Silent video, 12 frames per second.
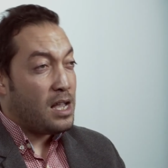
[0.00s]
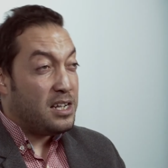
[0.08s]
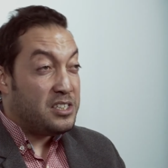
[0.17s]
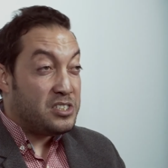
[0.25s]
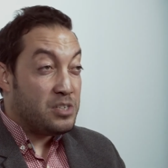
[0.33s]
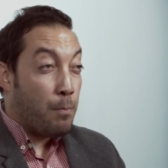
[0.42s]

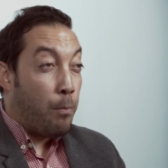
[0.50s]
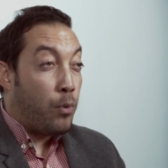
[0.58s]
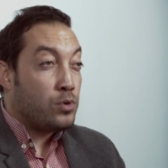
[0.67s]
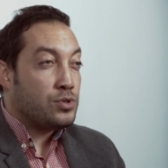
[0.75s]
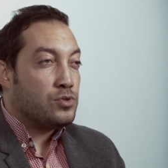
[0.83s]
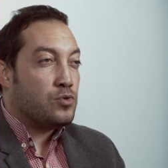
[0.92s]
It is
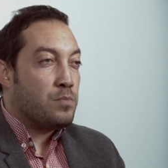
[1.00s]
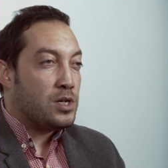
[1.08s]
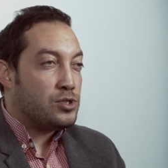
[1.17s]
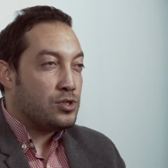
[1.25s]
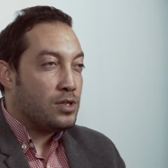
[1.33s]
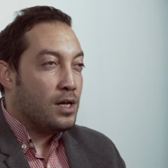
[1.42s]
important to
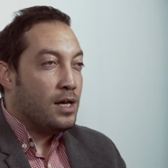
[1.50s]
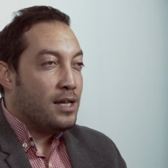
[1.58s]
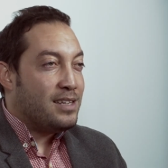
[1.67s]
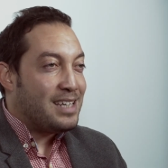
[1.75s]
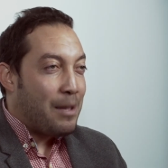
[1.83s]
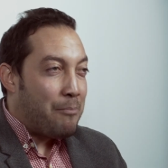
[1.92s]
measure
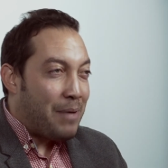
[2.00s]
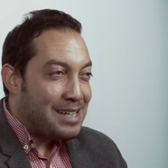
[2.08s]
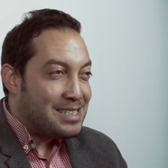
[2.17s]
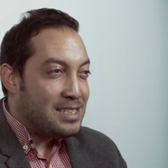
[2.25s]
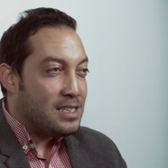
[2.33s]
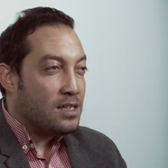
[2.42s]
the
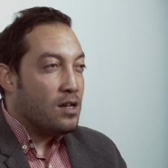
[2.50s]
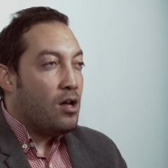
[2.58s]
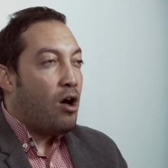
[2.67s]
capacity